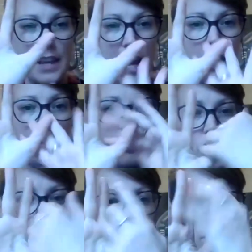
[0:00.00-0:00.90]
then the
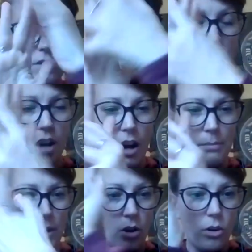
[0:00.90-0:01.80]
algae goes on
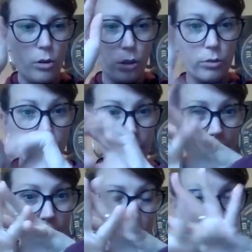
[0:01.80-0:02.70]
top and all through
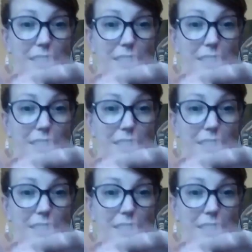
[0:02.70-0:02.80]
them.